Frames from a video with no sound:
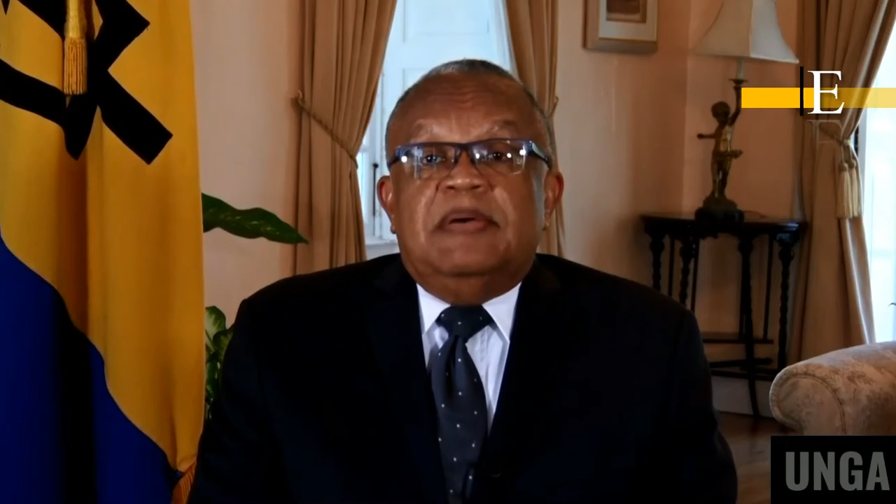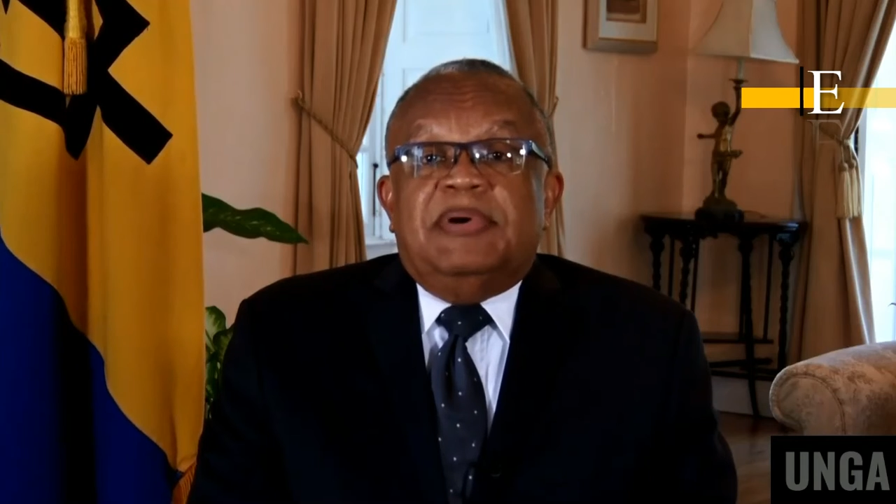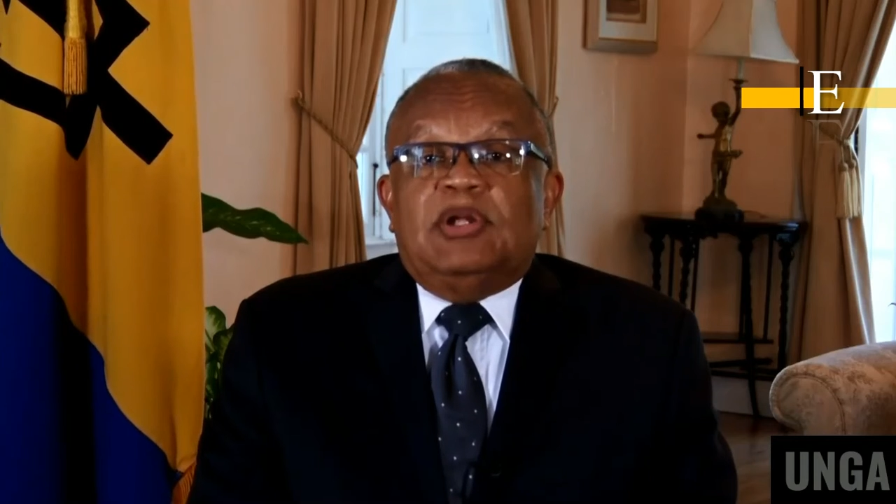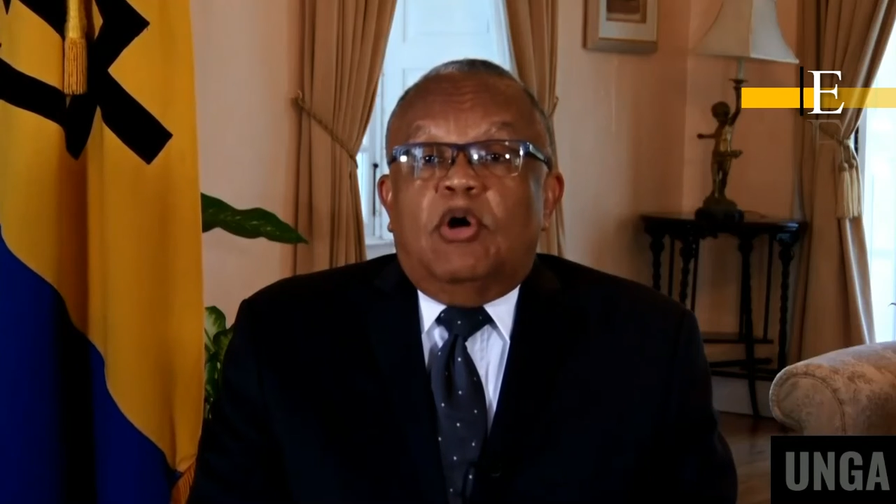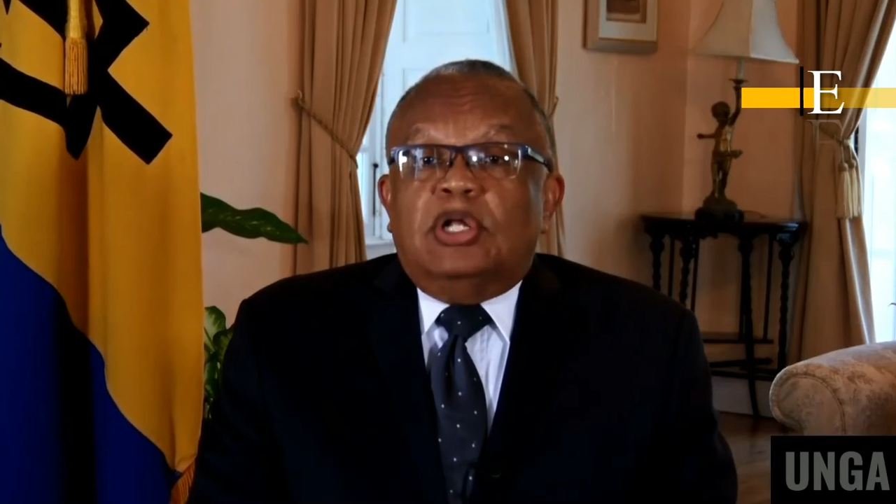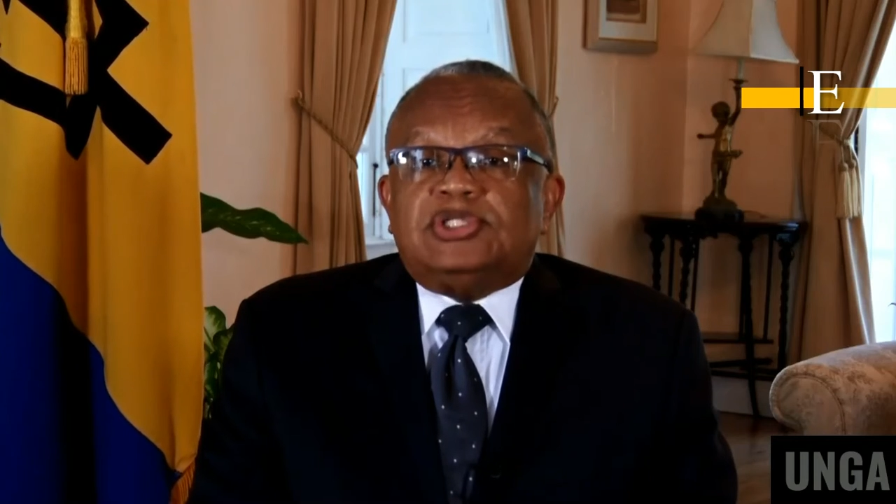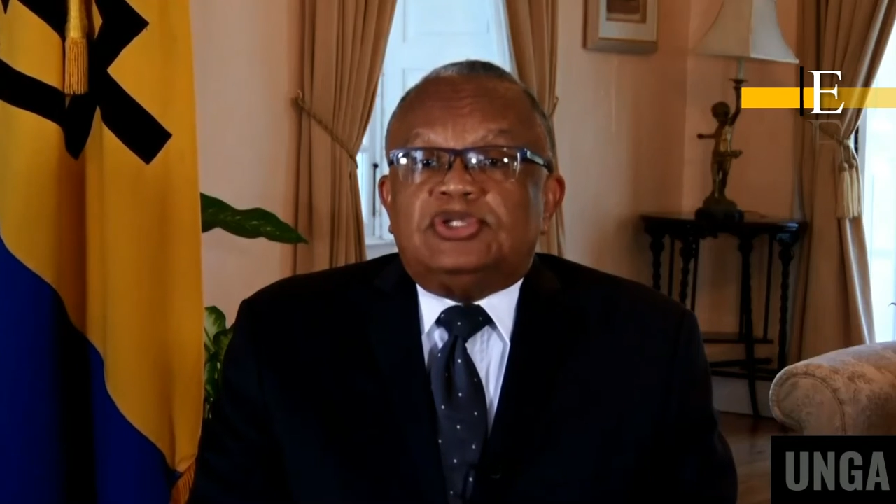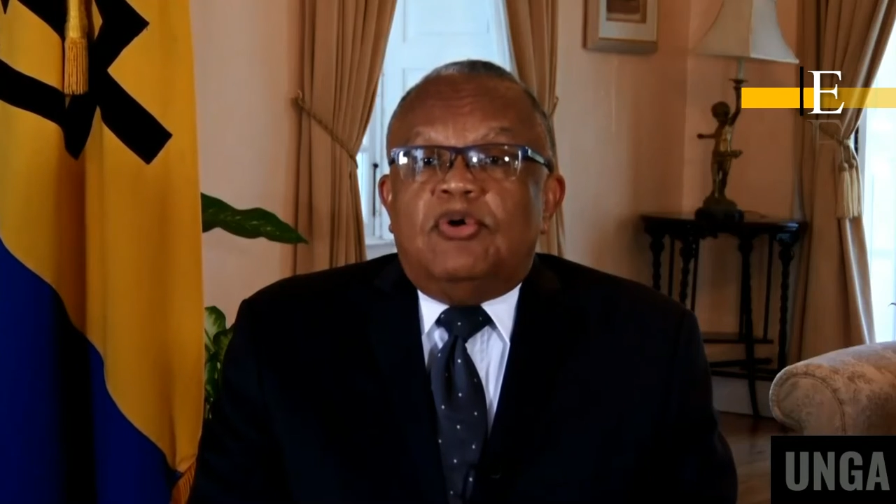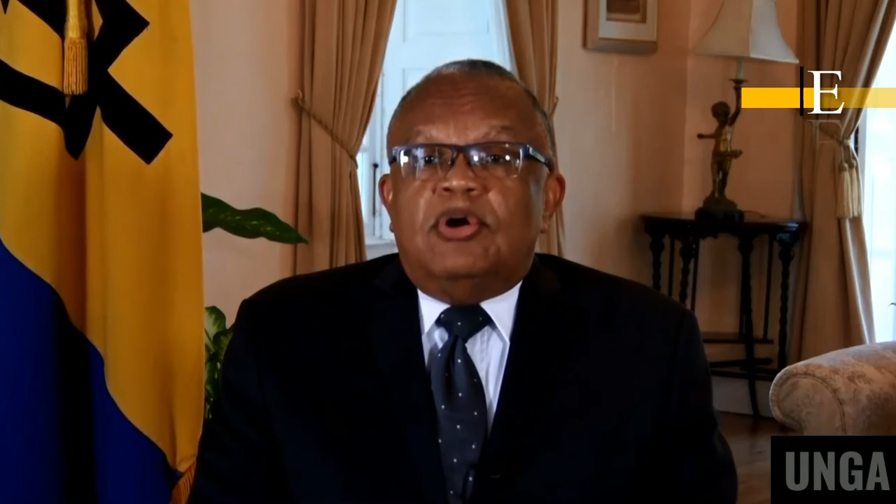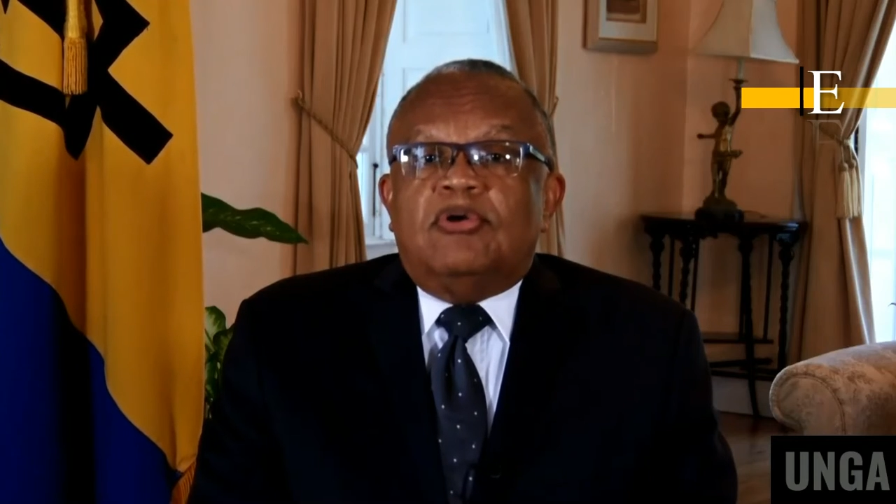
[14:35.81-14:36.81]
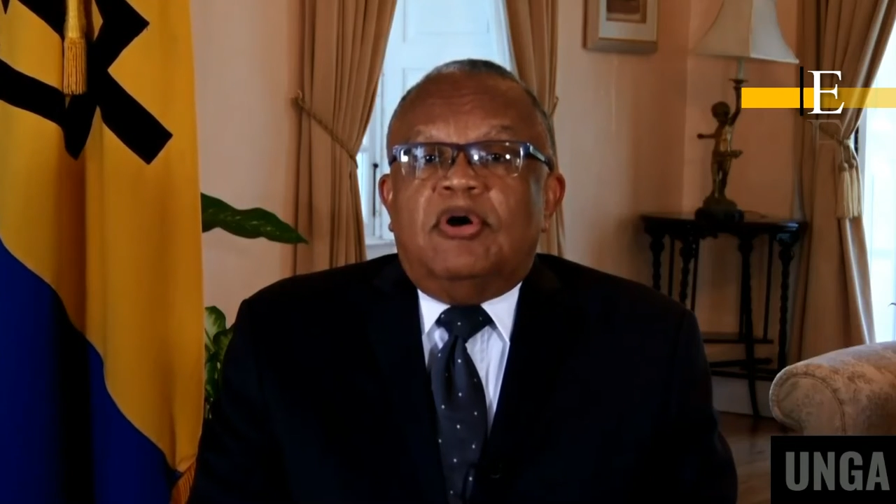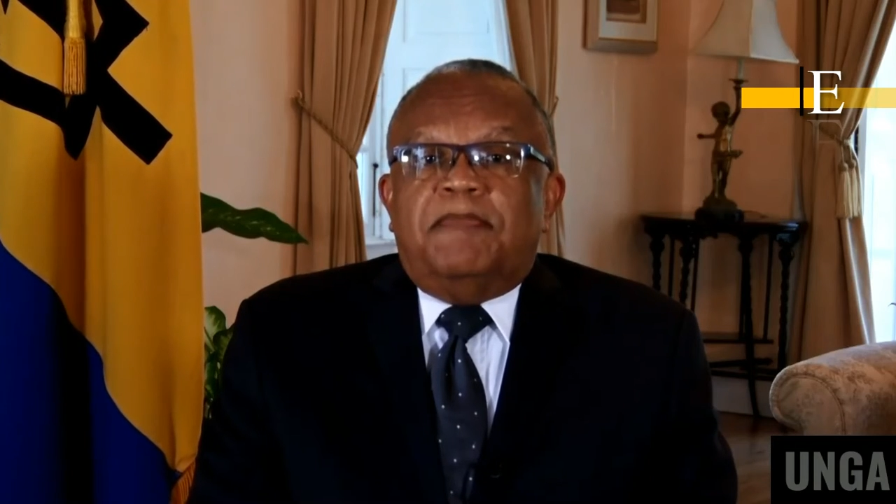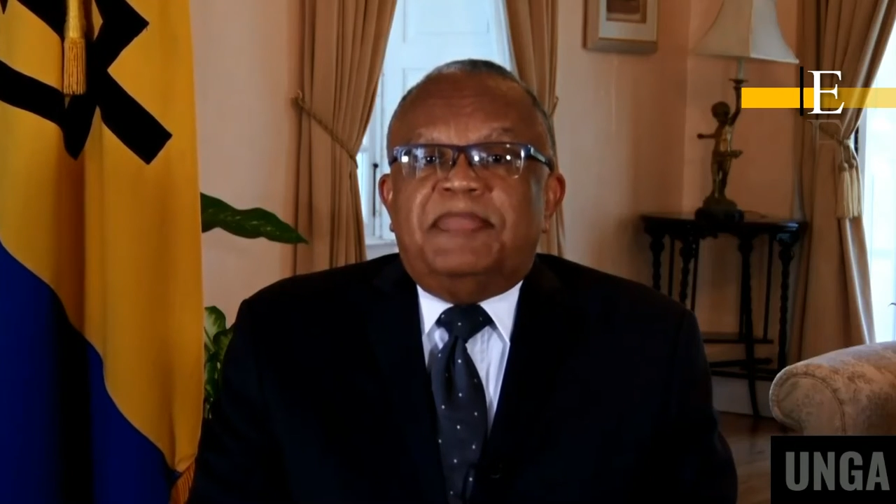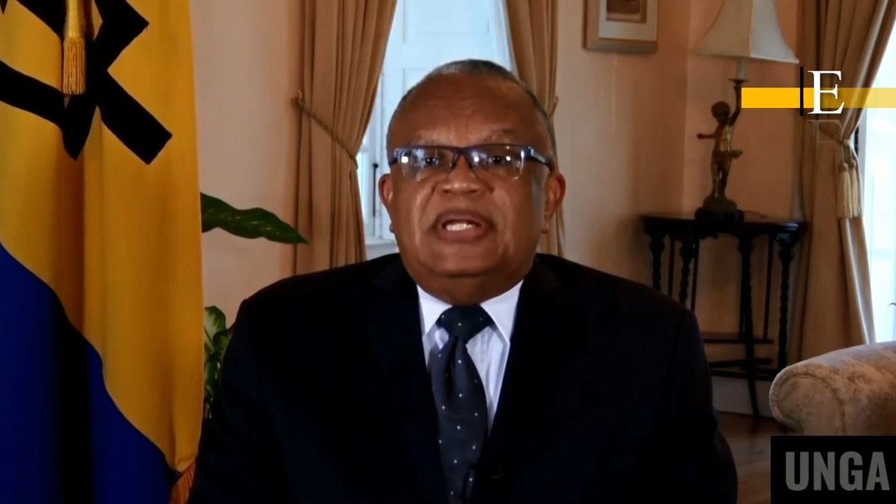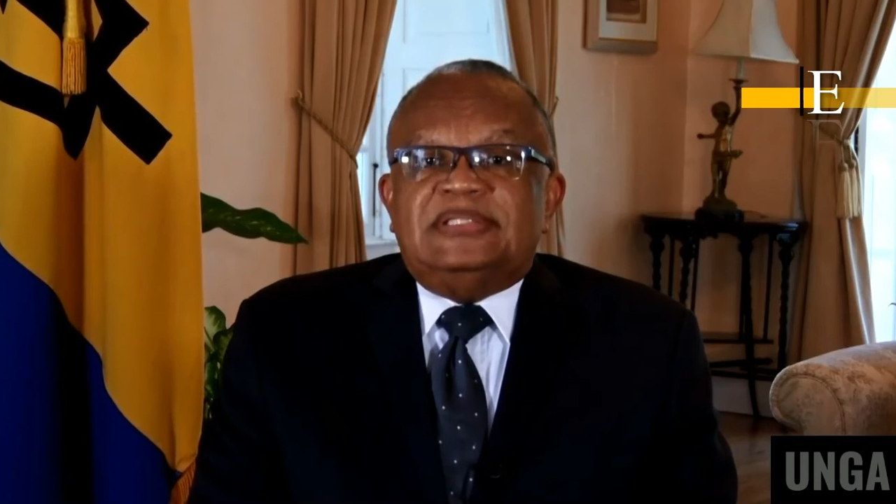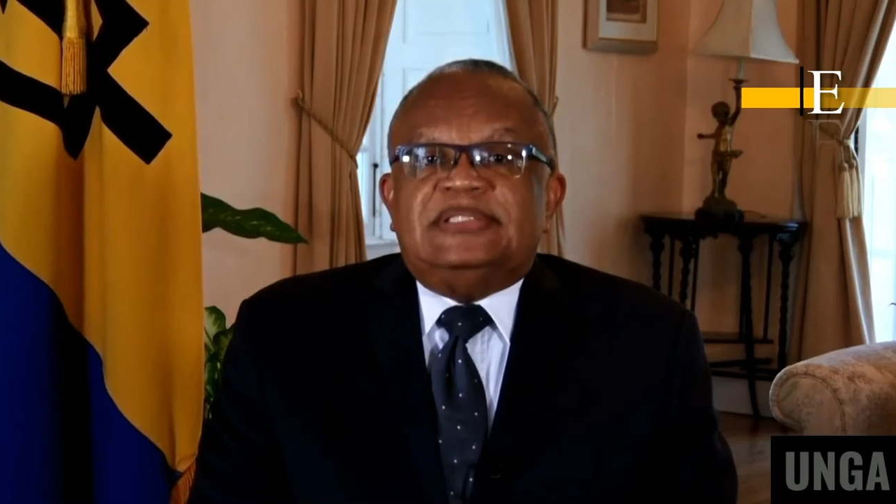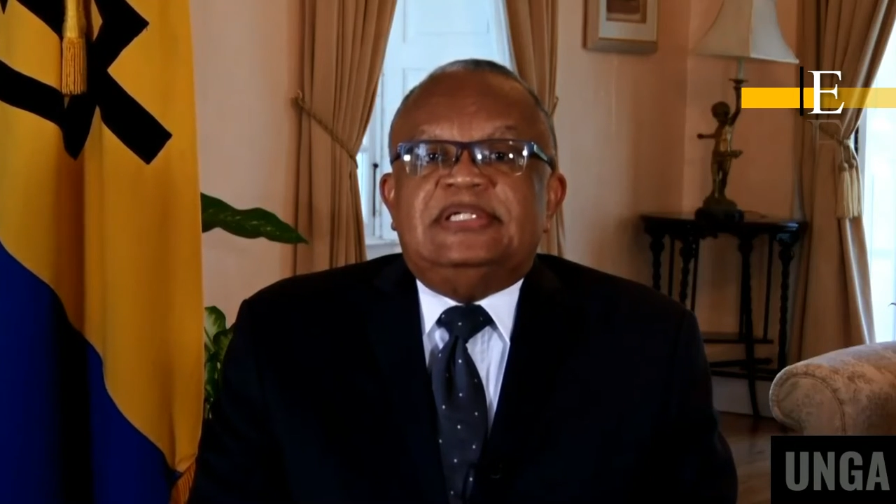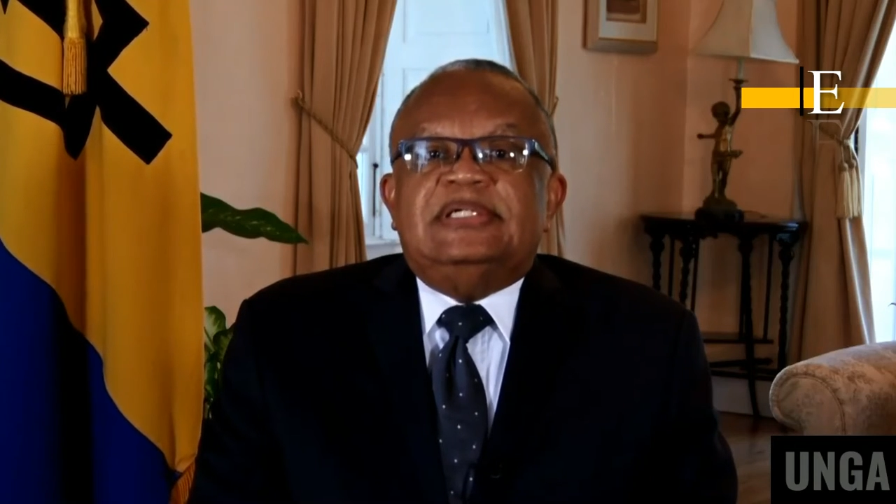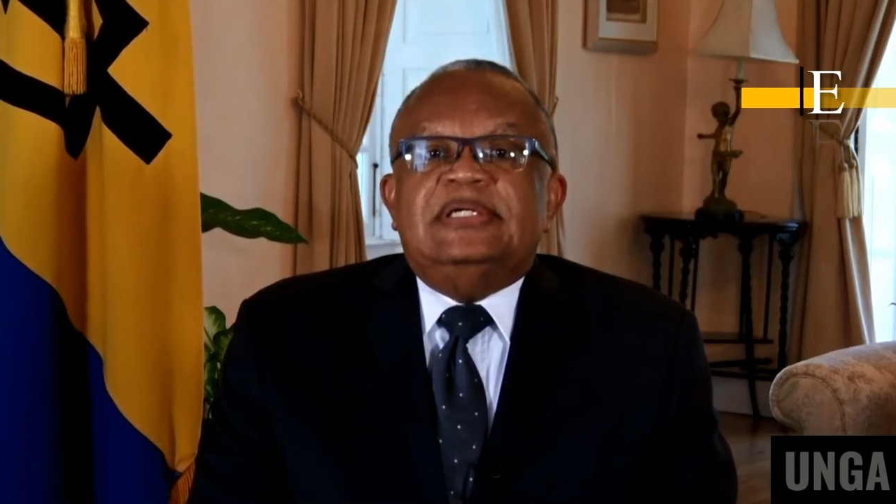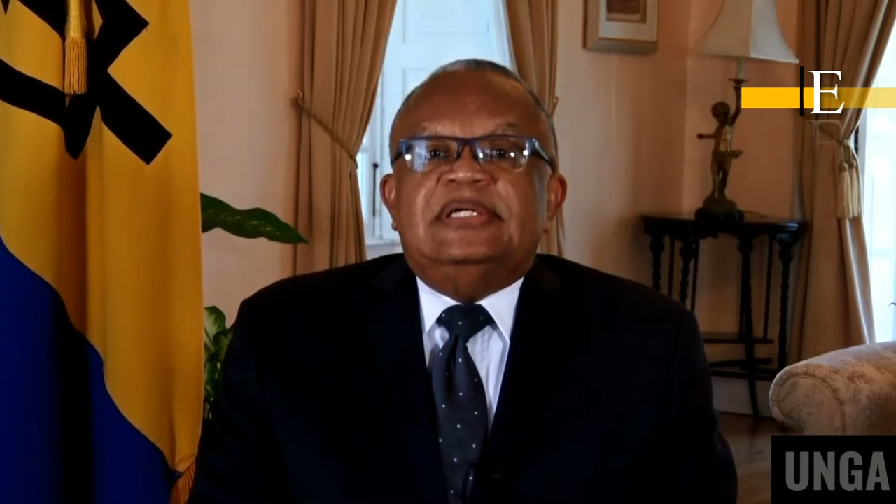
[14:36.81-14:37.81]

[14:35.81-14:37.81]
but also on our ability